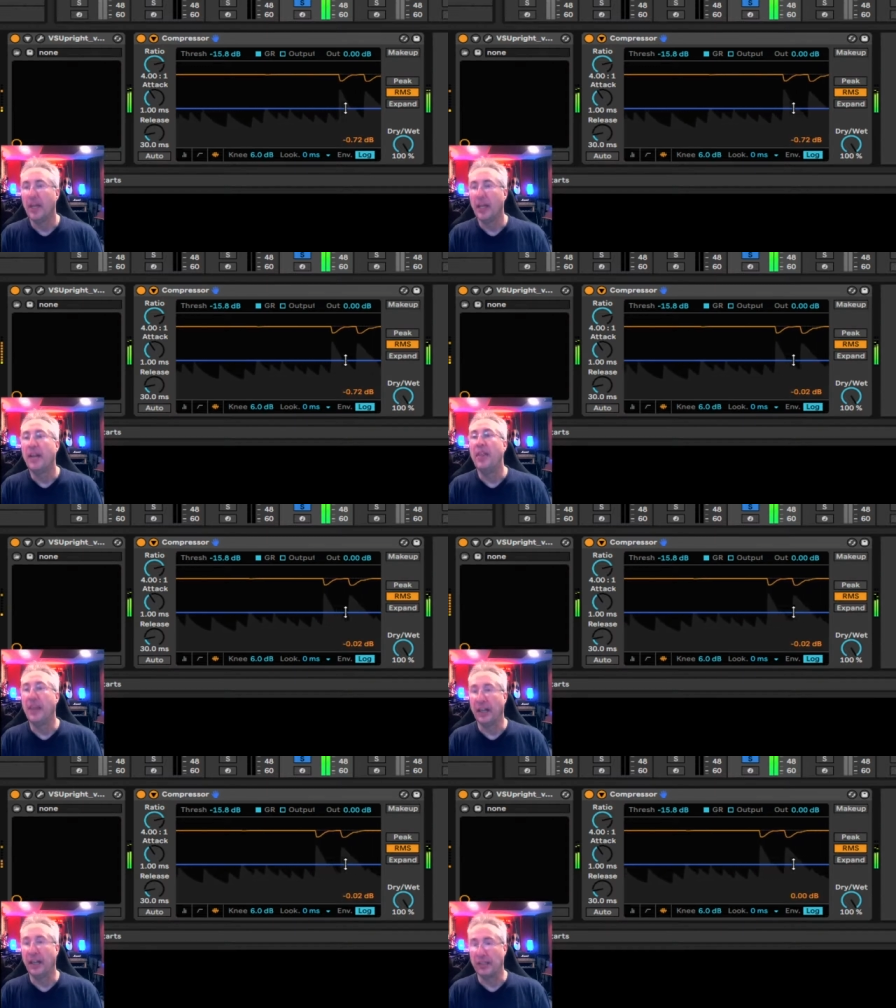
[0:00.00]

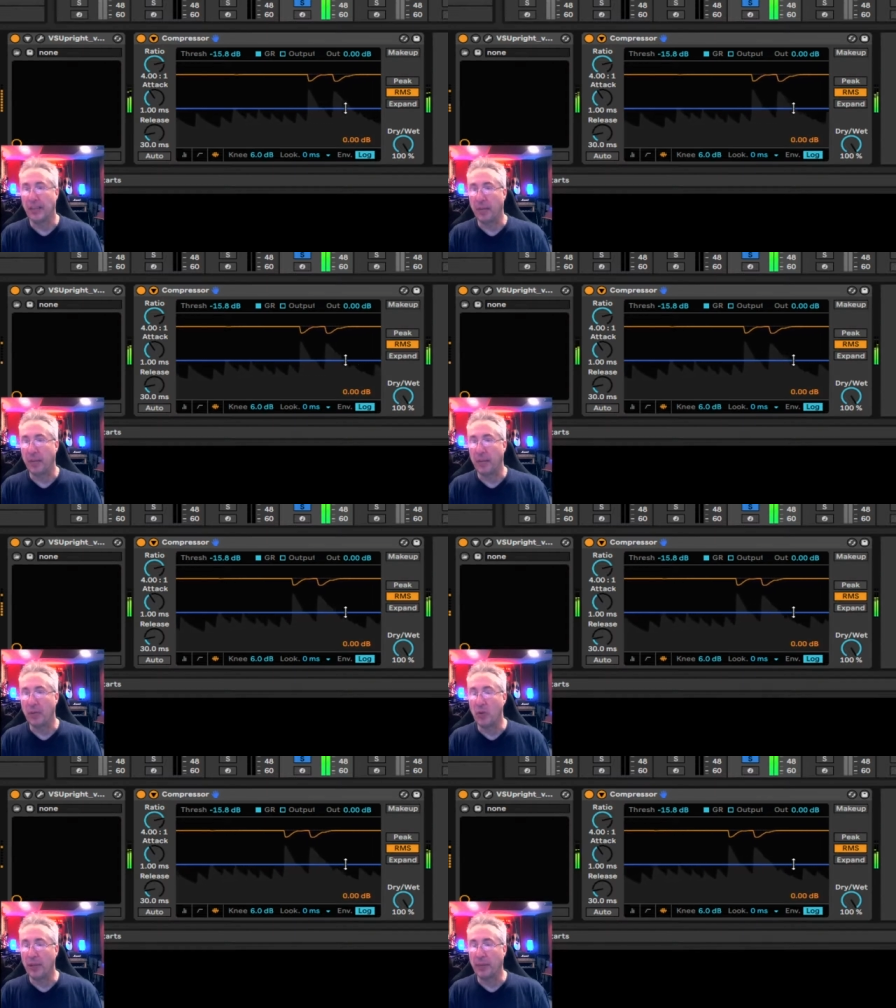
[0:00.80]
There's that big
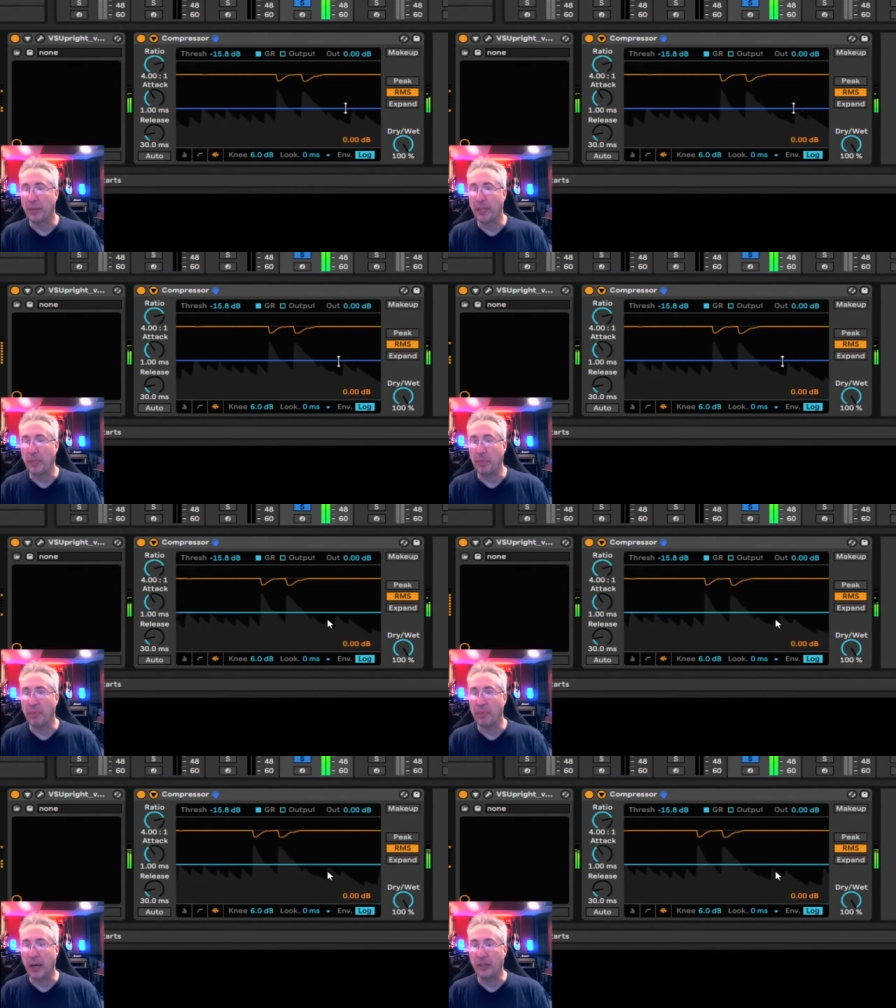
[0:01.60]
one that came
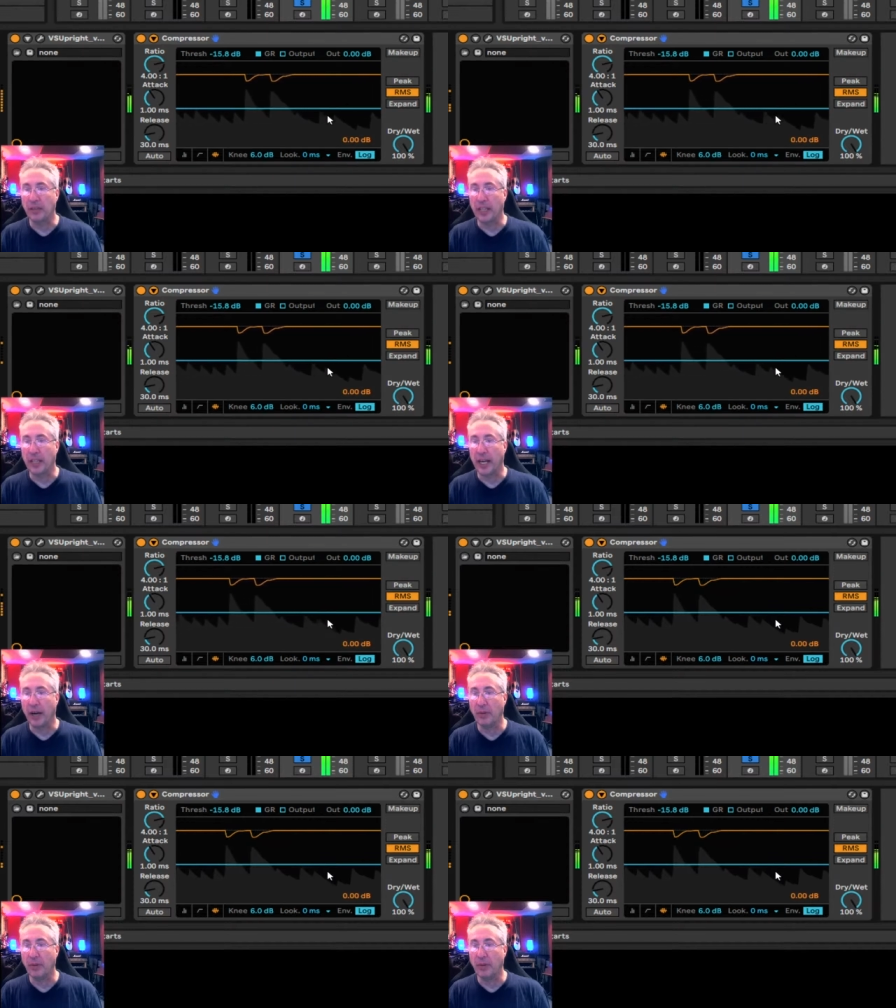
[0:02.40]
bouncing out.